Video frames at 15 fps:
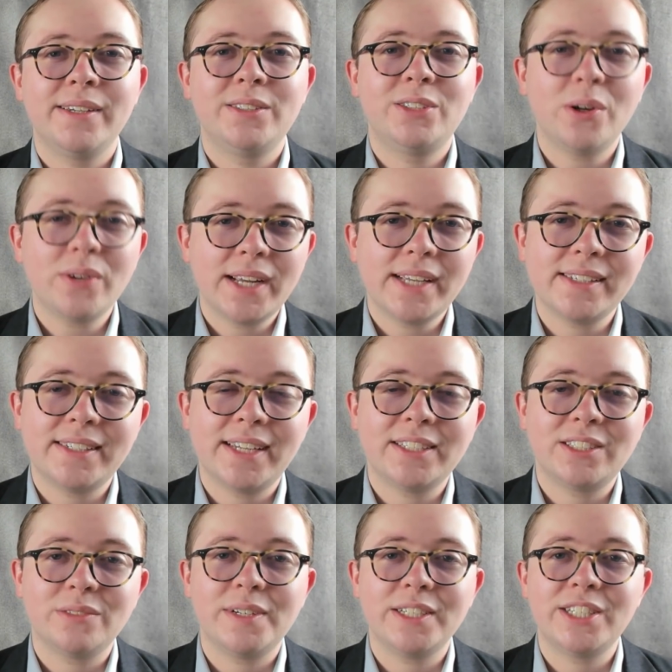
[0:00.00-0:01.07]
don't
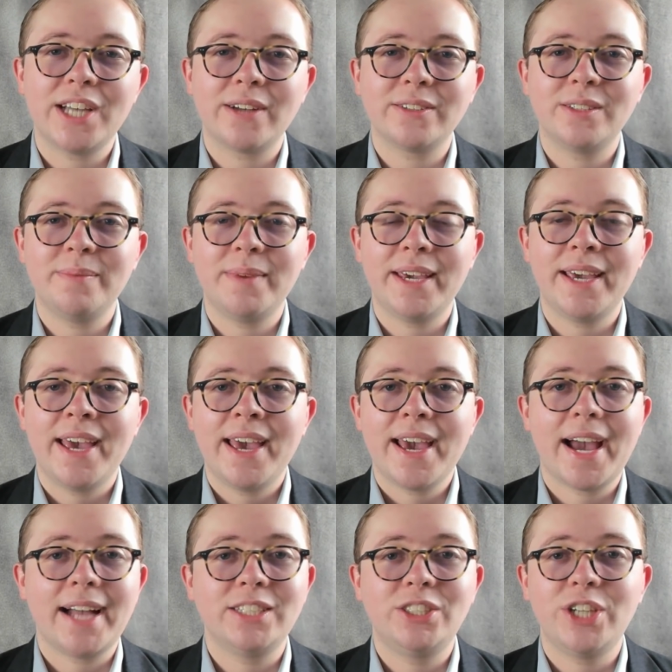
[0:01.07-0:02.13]
hesitate to reach out to me
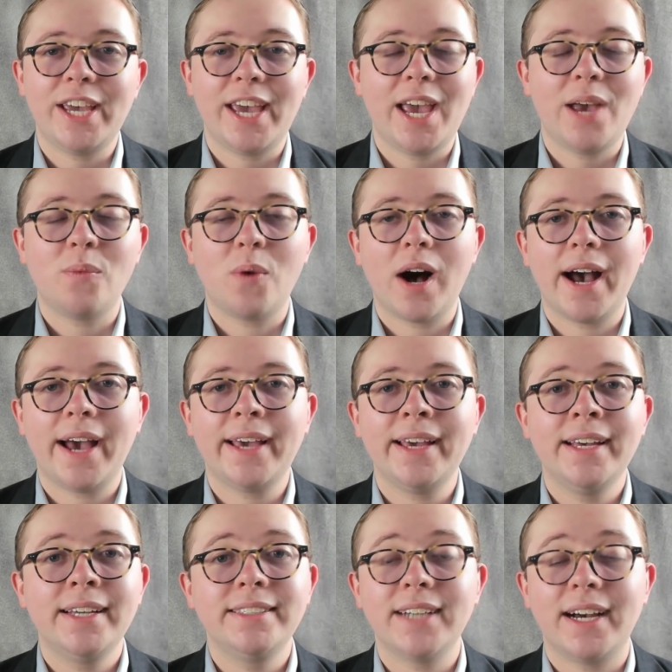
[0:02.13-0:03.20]
at
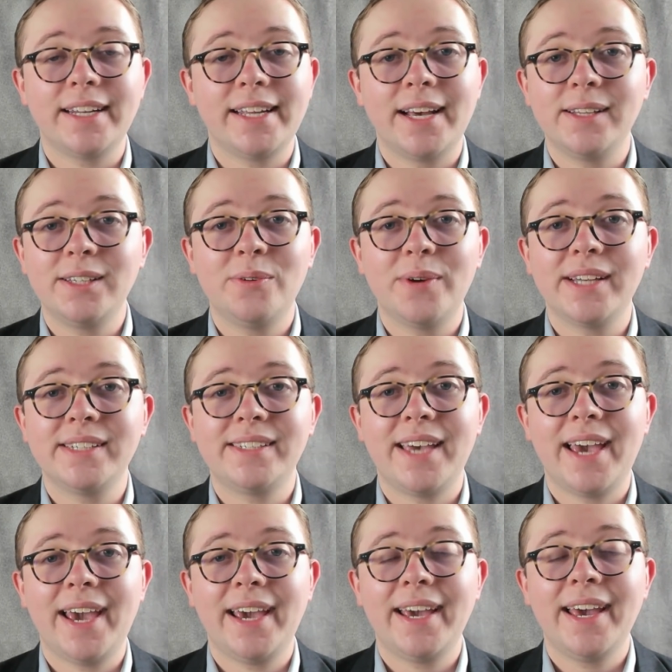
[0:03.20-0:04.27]

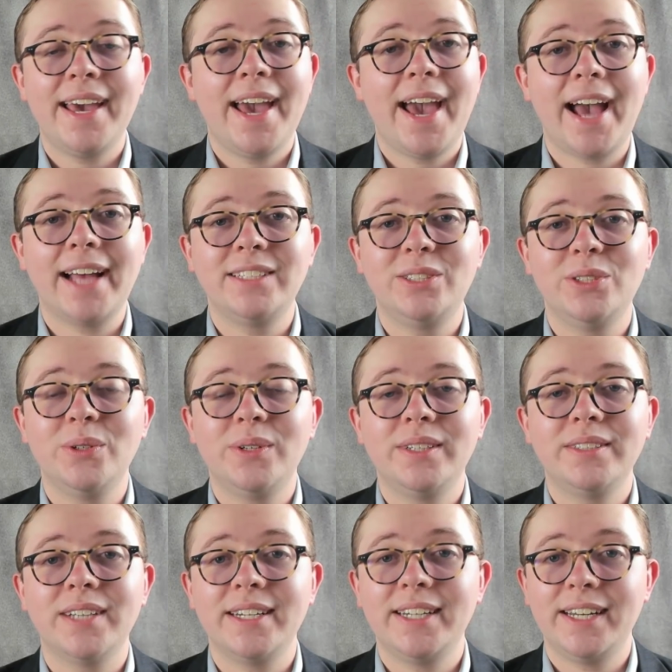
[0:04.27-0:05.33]

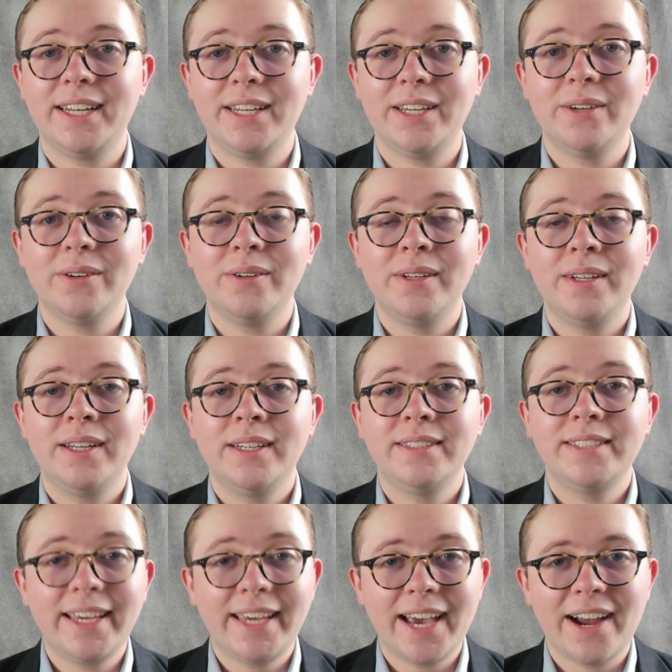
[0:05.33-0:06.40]
jay.lusk@duke.edu.
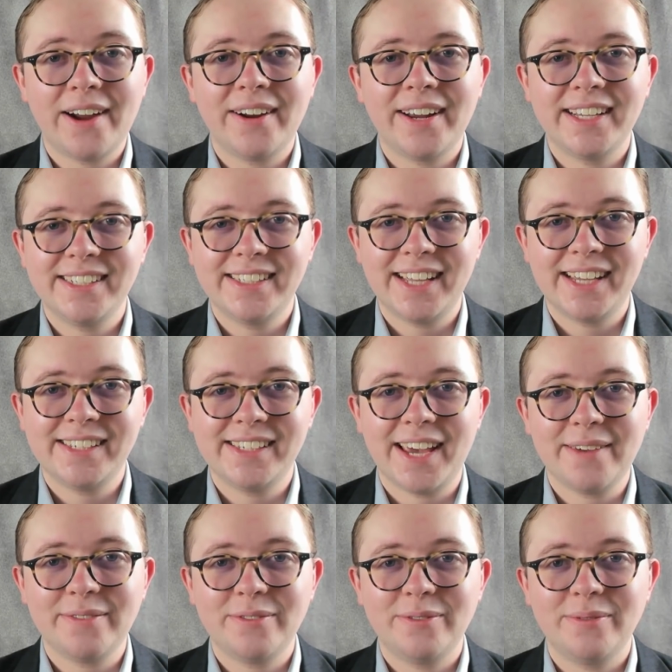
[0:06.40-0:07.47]
Take care and stay safe.